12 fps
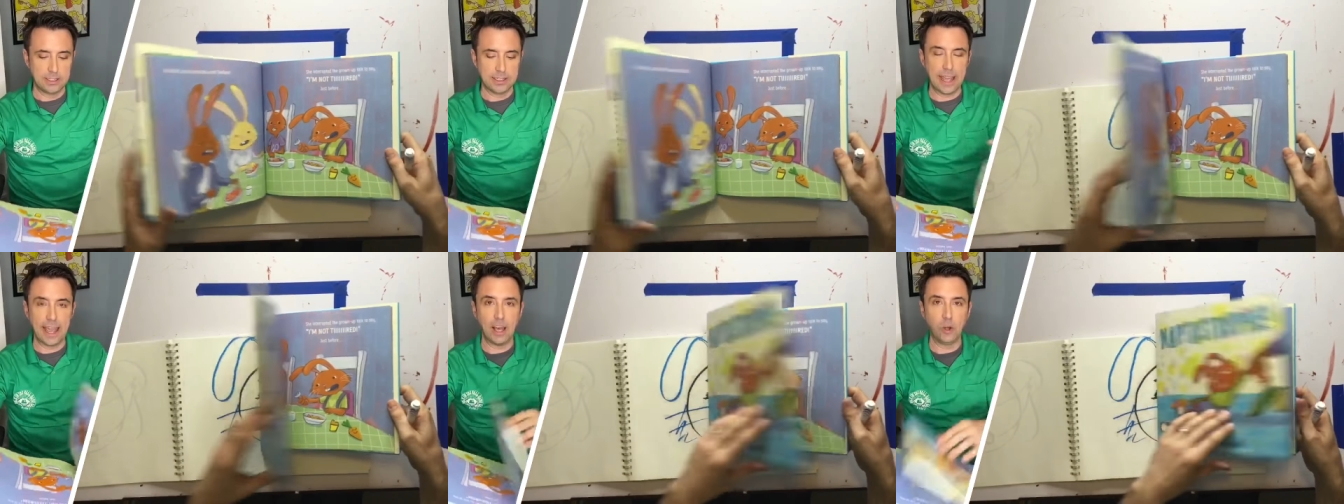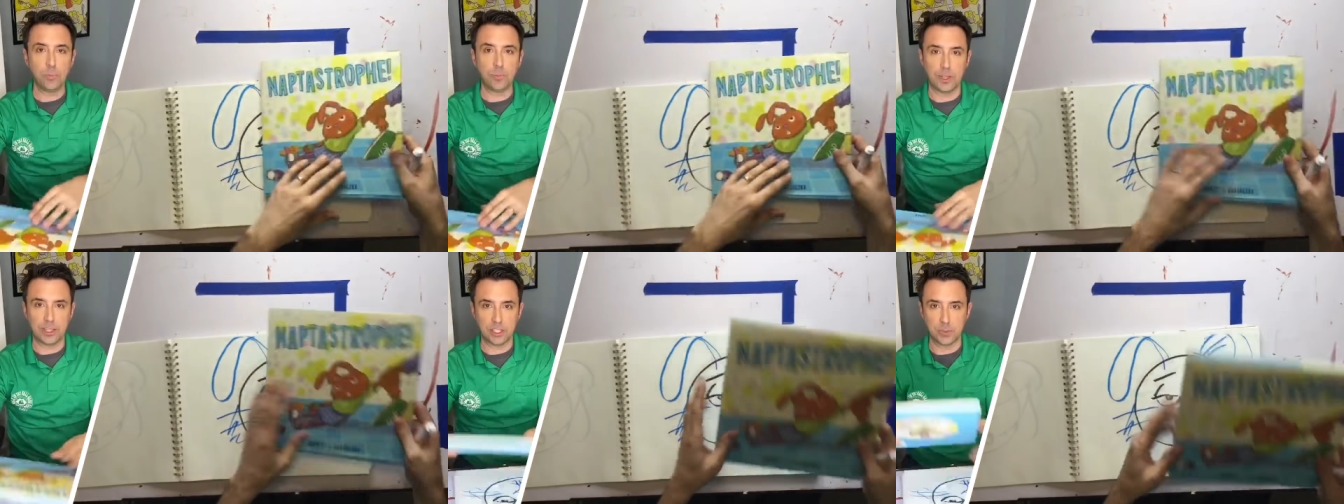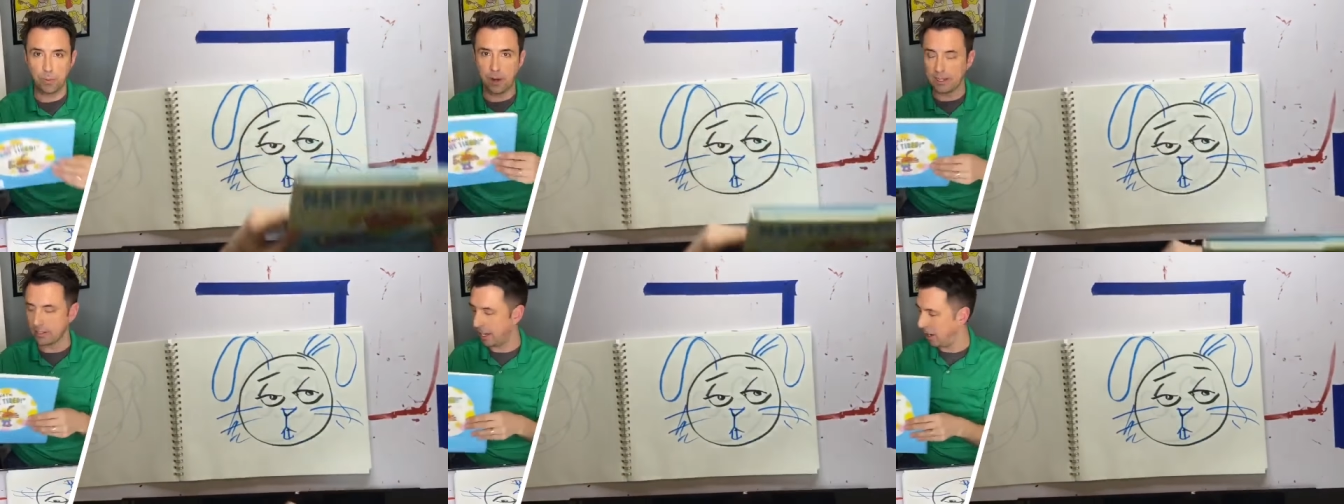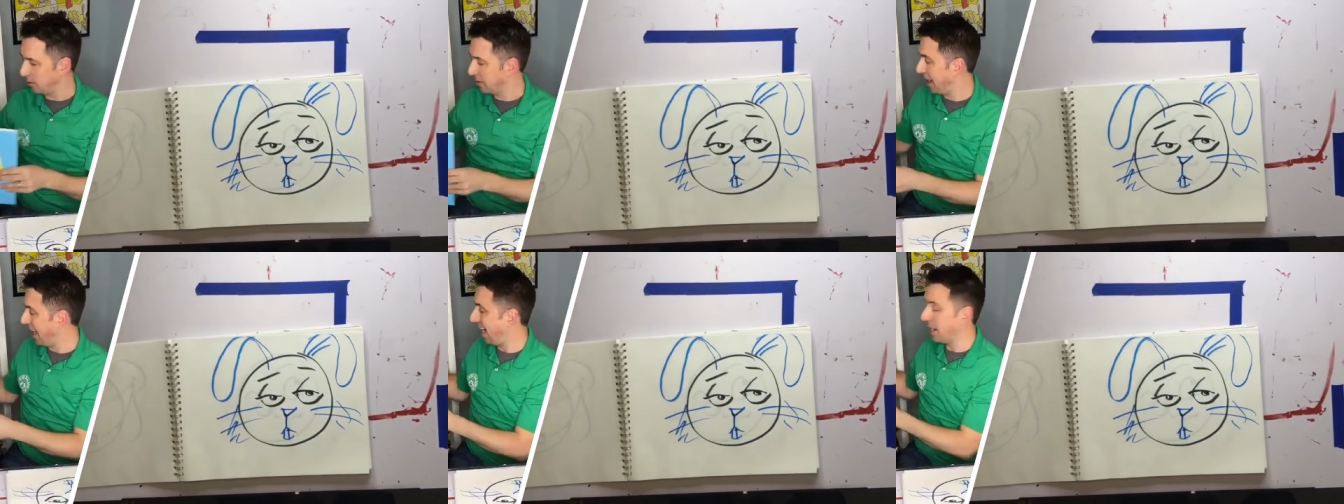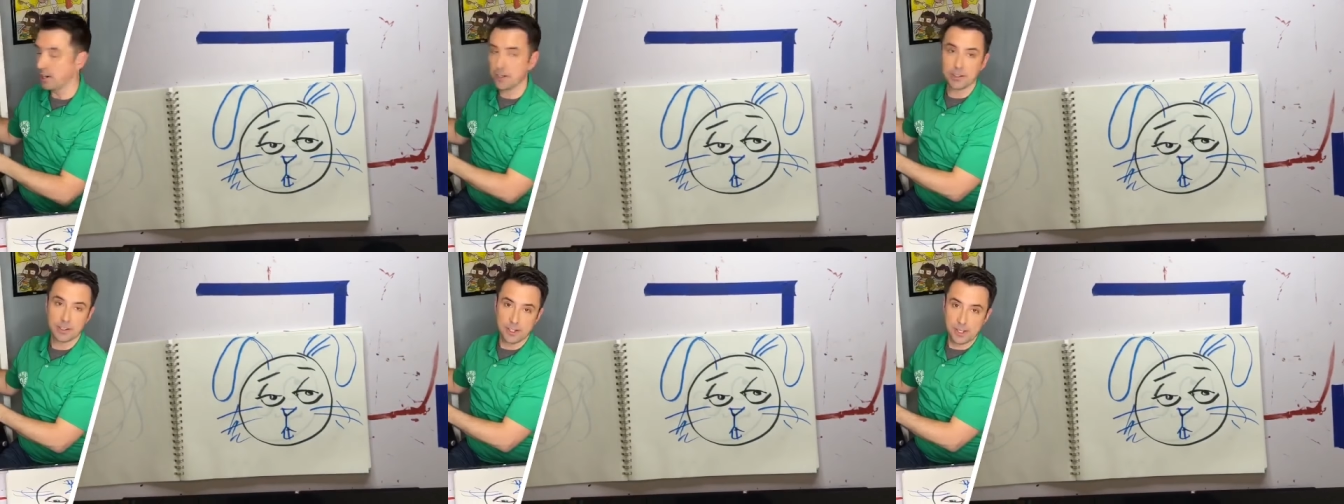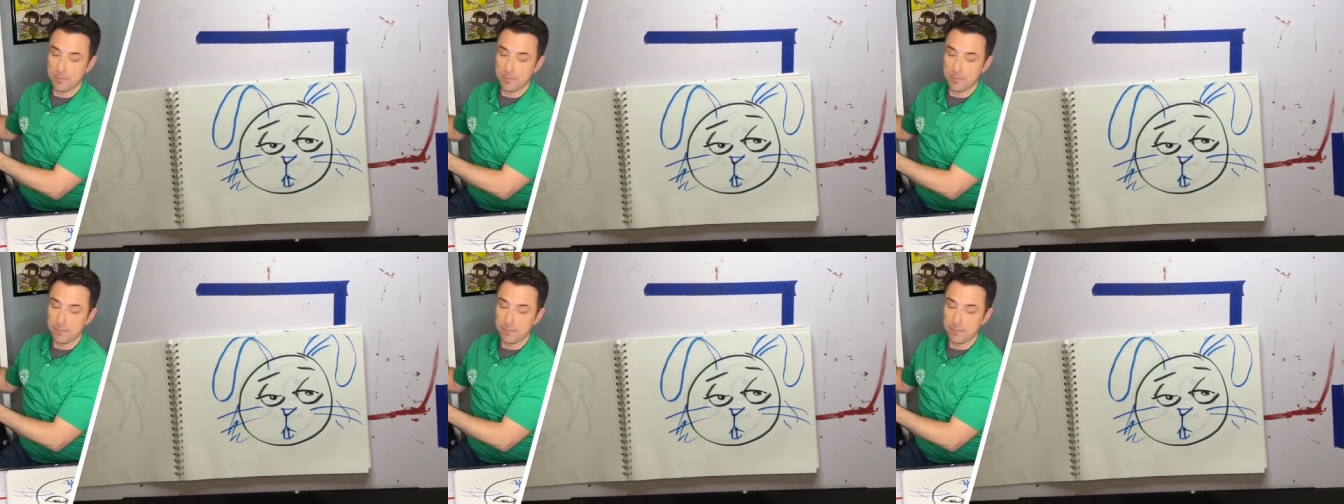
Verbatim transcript: to help express how tired